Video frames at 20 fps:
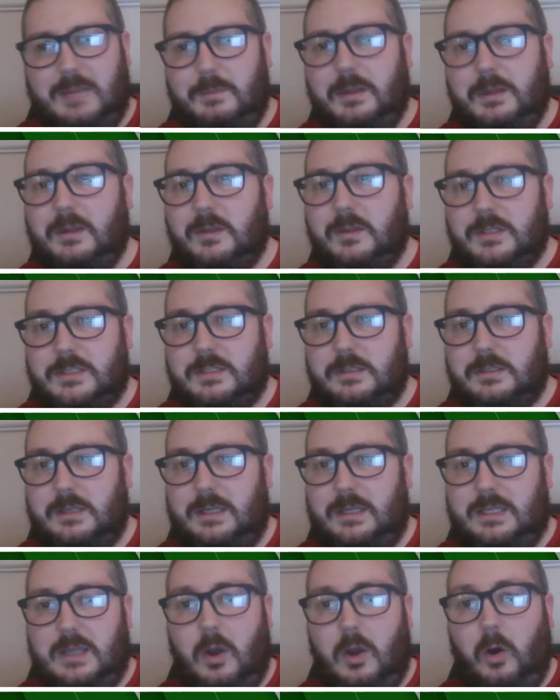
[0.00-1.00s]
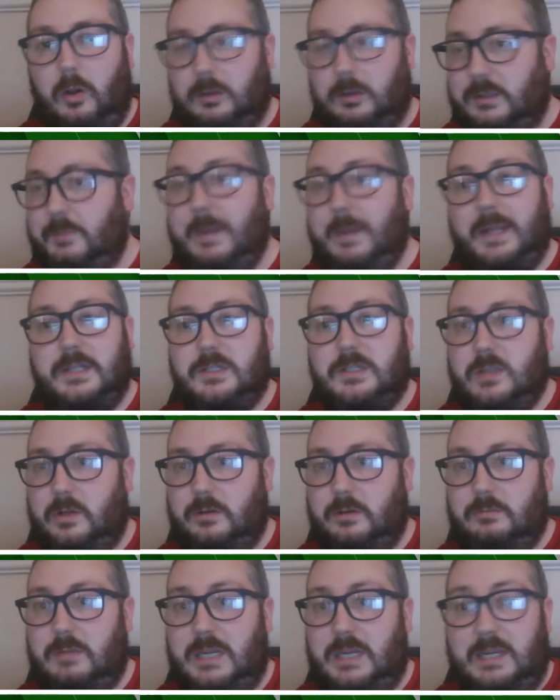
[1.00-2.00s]
because it all depends
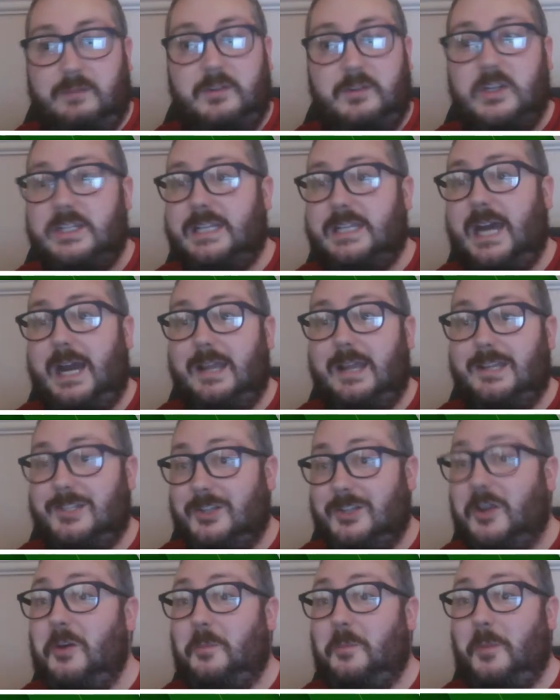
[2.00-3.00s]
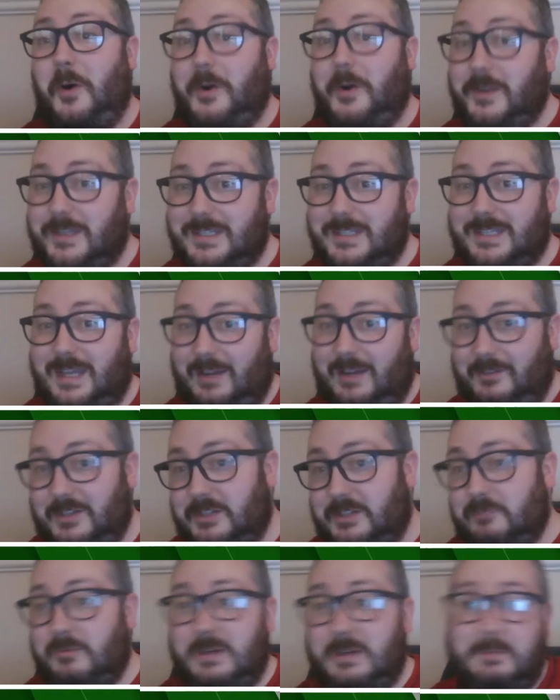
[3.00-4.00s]
on if you die at certain points and having
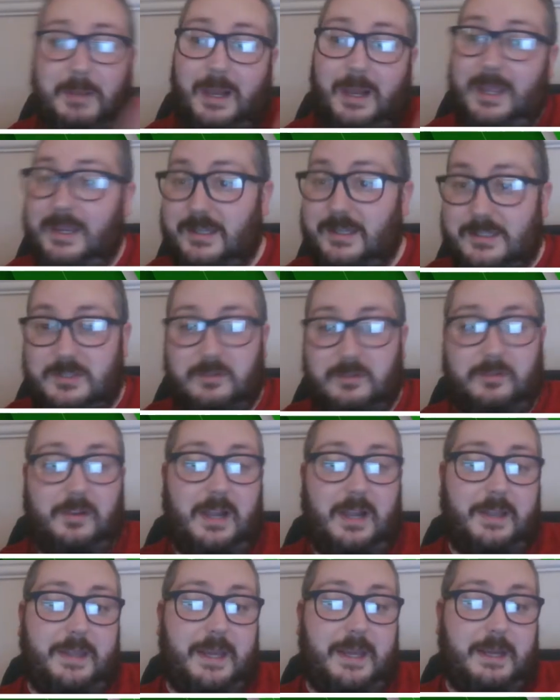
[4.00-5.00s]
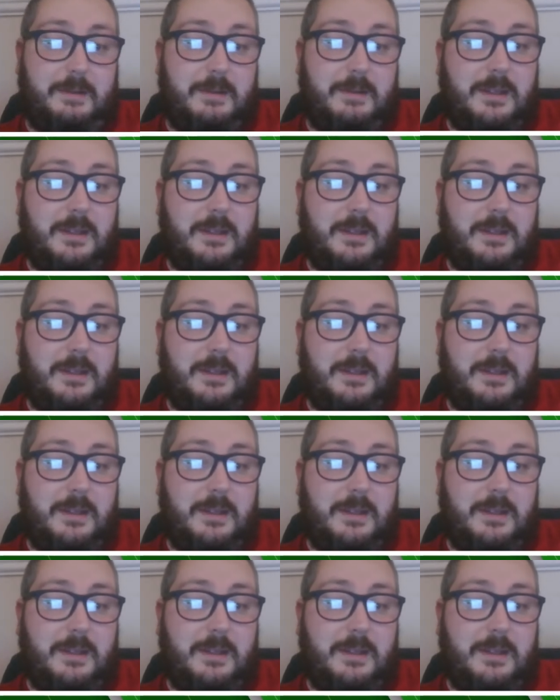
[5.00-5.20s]
to replay and stuff like that.